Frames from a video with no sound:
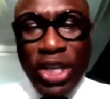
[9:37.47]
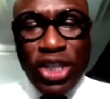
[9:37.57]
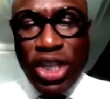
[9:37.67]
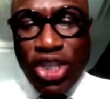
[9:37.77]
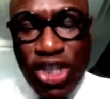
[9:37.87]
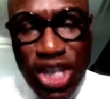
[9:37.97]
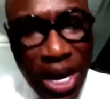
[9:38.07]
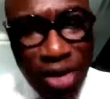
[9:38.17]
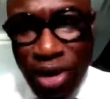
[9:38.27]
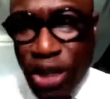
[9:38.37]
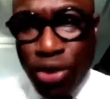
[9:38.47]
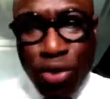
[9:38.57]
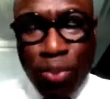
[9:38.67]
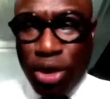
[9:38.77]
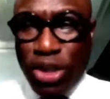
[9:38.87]
This is a
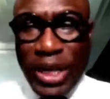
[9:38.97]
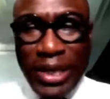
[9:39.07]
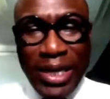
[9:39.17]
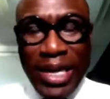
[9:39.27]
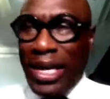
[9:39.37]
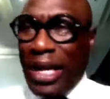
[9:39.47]
generational project.